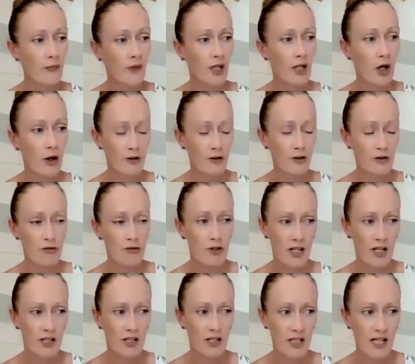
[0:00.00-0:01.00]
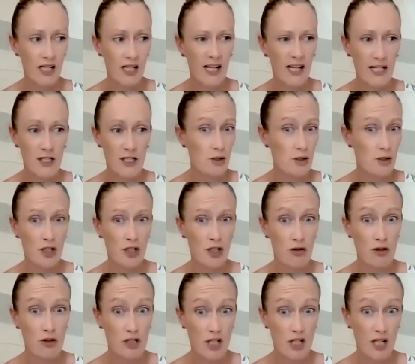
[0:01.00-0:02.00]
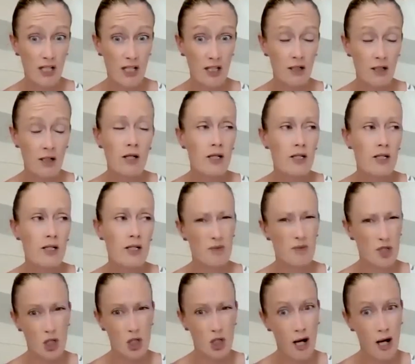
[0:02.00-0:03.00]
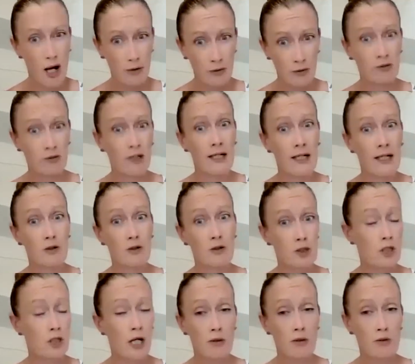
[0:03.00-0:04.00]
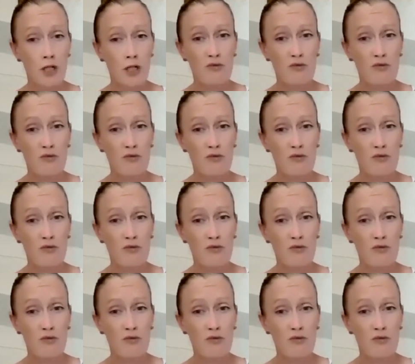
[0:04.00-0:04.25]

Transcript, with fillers: going through that at a young age. I was only 13, so I'm a child, right? You're a child, you don't